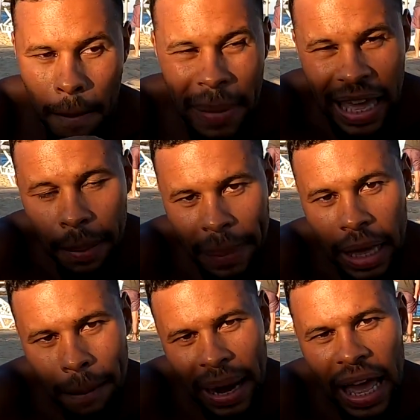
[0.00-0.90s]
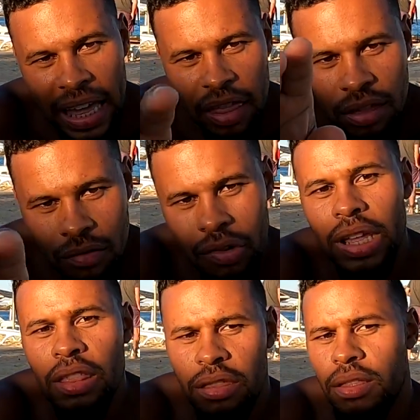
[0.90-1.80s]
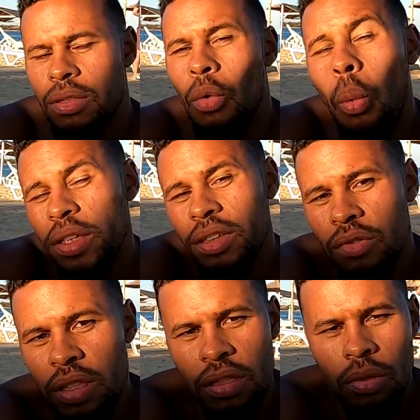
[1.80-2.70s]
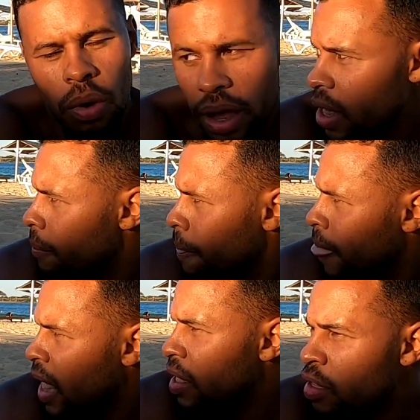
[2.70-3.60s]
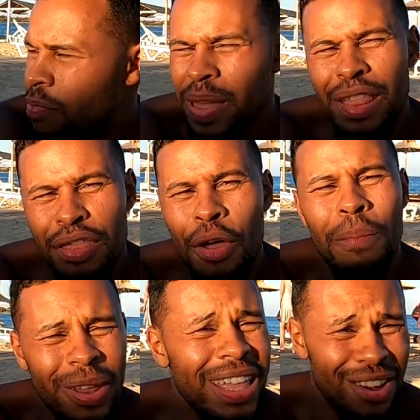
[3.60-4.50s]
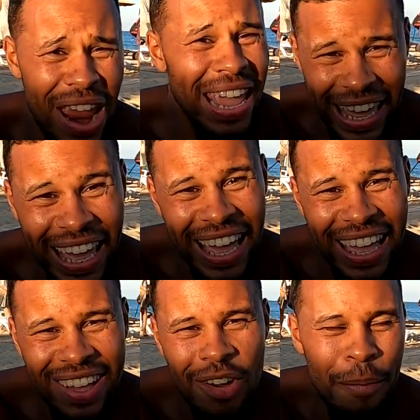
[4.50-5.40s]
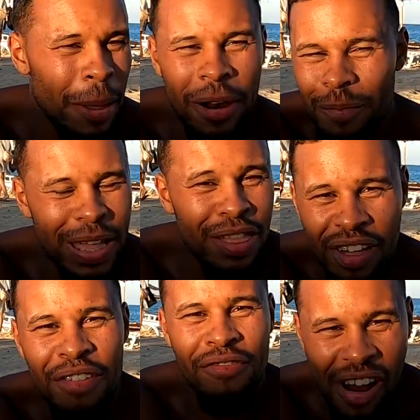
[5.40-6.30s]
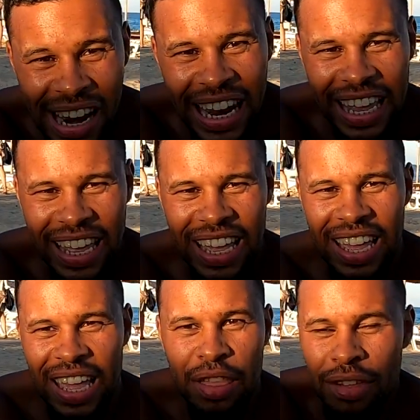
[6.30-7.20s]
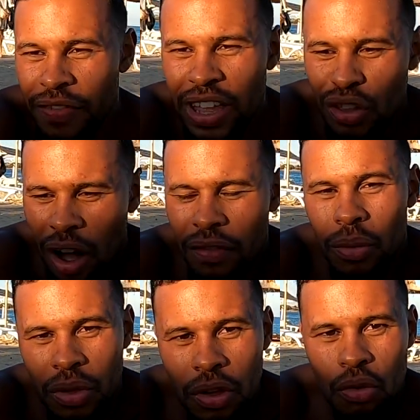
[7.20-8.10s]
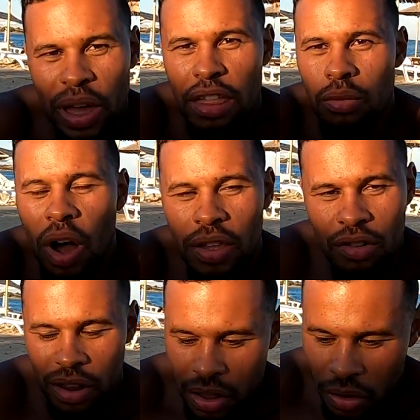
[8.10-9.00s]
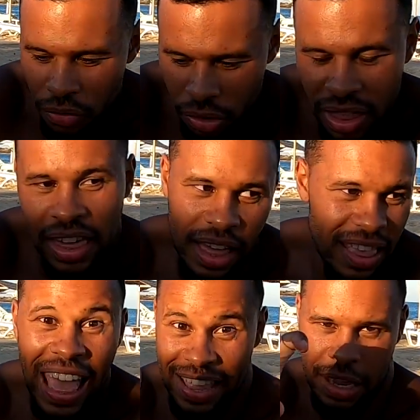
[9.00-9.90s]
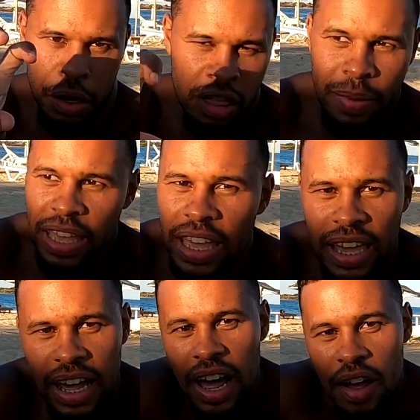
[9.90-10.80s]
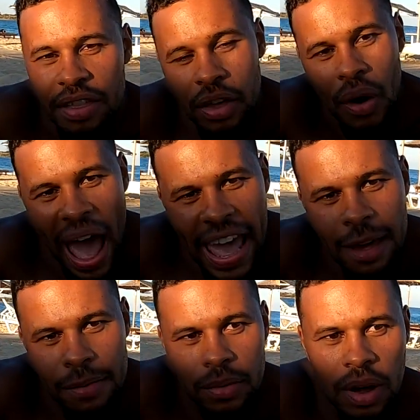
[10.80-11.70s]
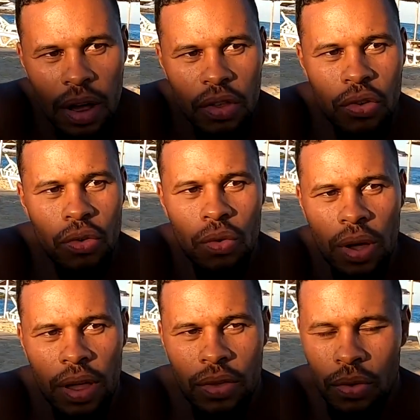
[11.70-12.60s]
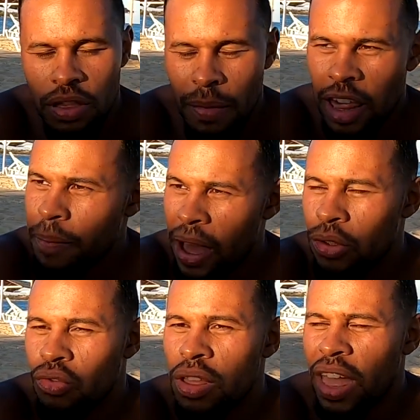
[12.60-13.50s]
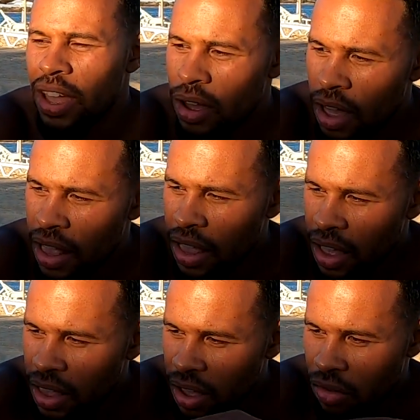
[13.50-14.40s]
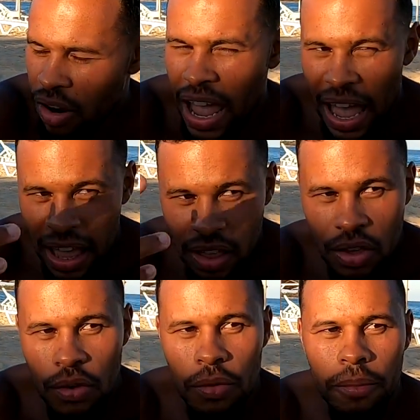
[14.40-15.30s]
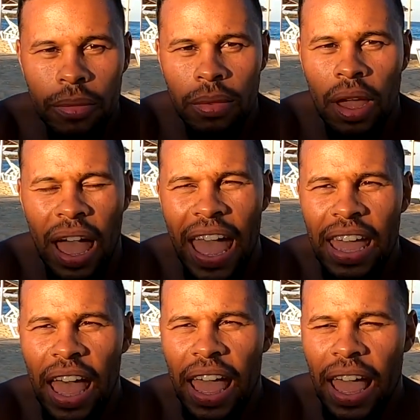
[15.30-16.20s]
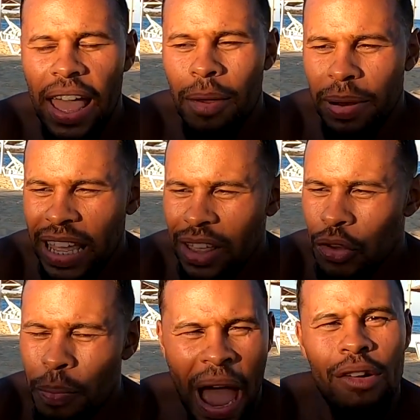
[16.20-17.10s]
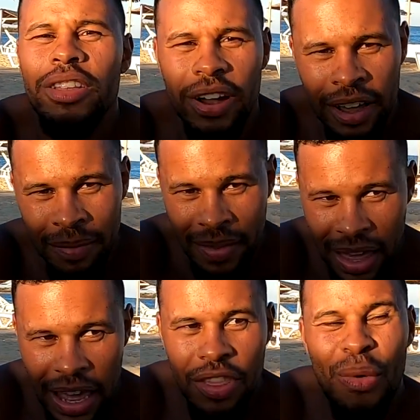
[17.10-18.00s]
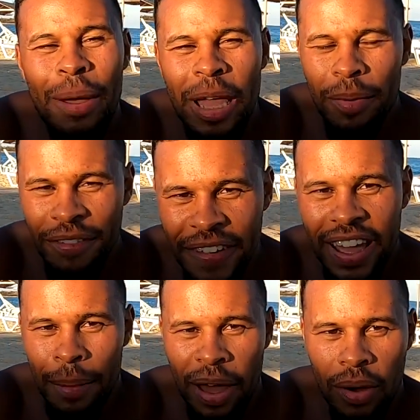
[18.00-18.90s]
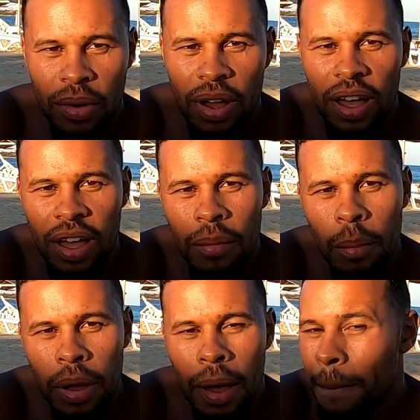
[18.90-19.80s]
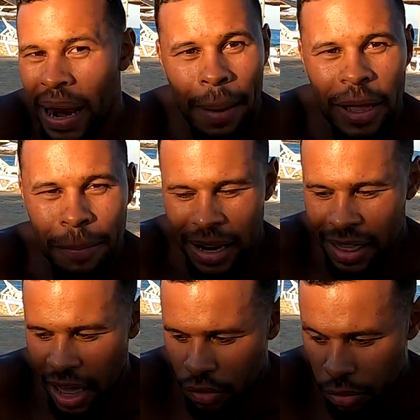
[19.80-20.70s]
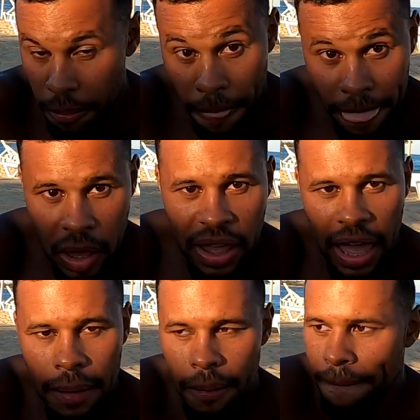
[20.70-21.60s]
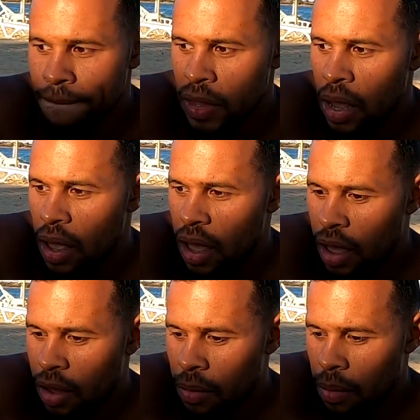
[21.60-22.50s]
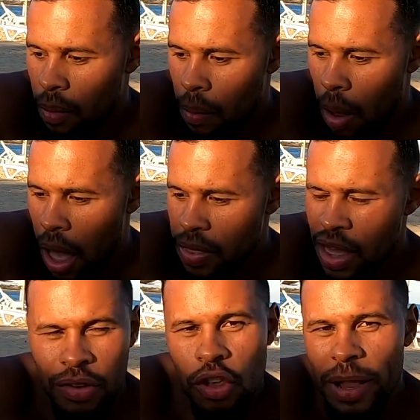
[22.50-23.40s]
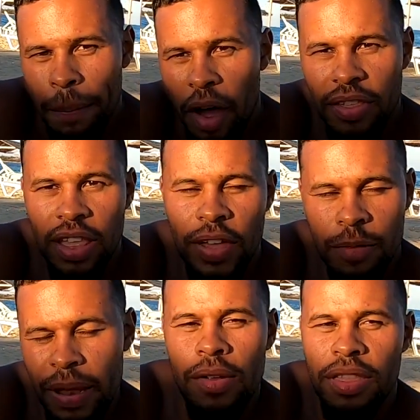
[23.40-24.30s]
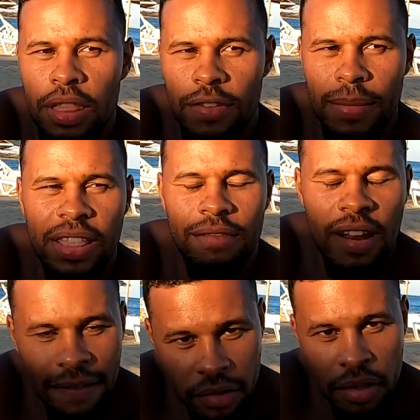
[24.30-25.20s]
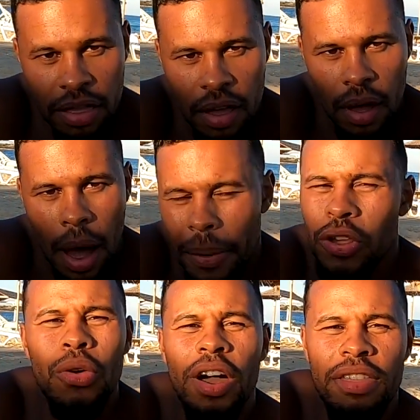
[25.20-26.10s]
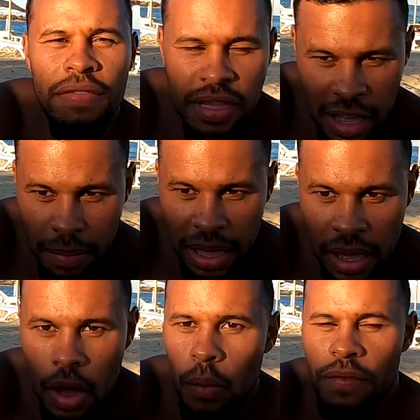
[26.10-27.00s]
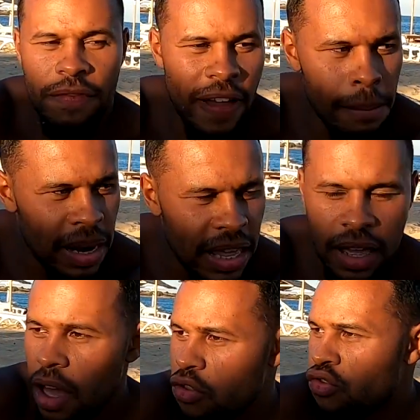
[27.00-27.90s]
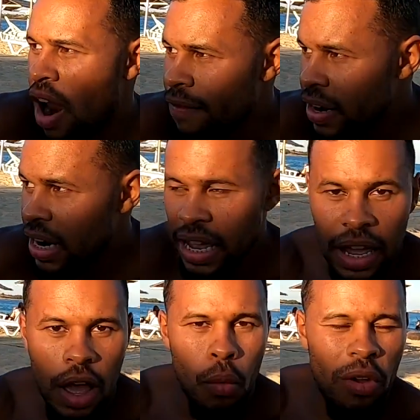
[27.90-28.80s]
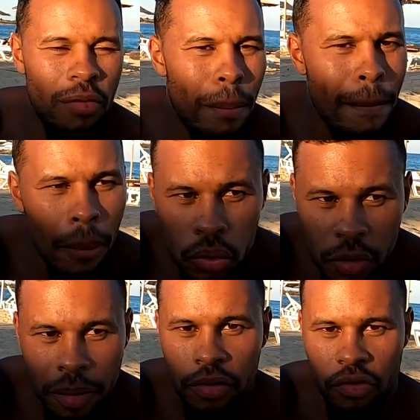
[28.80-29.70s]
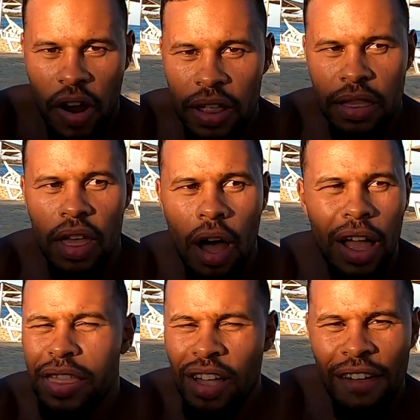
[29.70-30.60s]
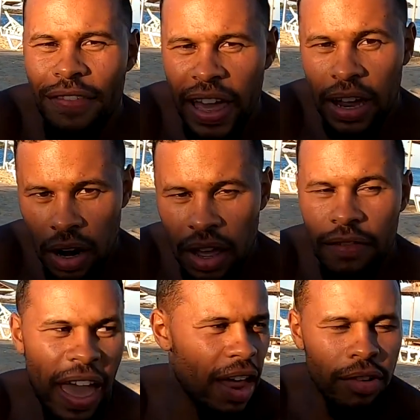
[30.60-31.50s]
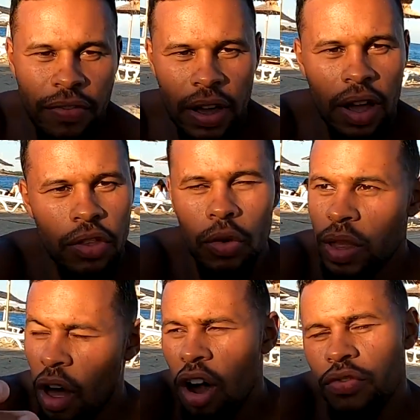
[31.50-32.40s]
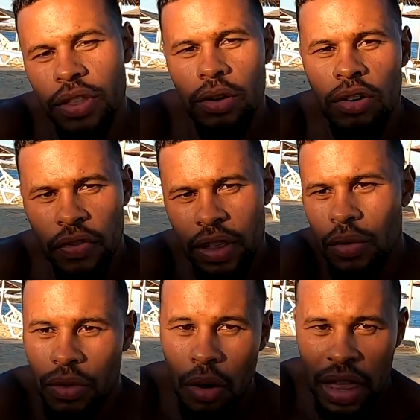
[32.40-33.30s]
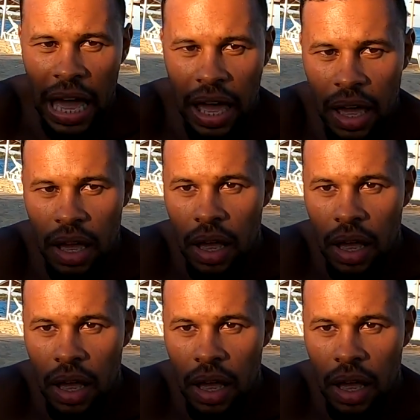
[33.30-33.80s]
Me being black is the reason, or one of the reasons why it has been so bloody great here and people have been so friendly. It's something novel, new, guess what? You're on a new frontier, technically speaking. So you're able to, to smash boundaries and, and, and create a new a, a, a, complete new paradigm in the way people think about um, um, black people in general. Okay, um, there are too many positive experiences for me to reference, but you guys have seen me with family, traveling, with multiple friends. It's not a fake life. Everything I do is off the cuff, and you know that.